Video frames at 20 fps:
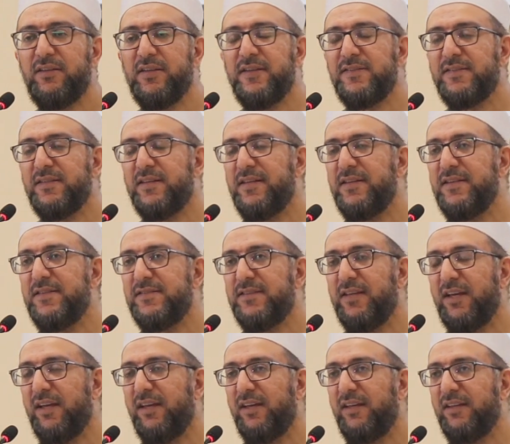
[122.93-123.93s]
this is
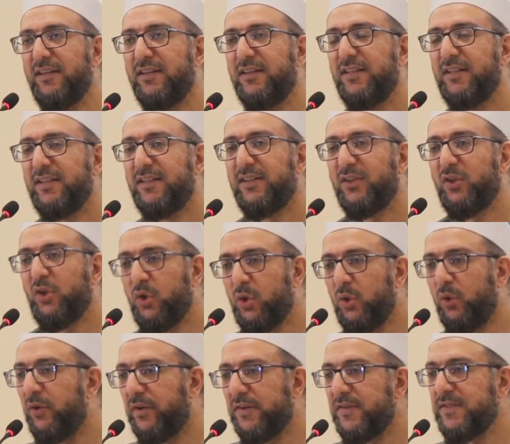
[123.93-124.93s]
a
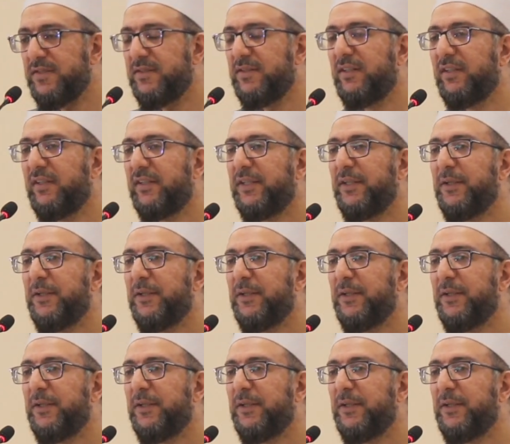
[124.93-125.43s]
course,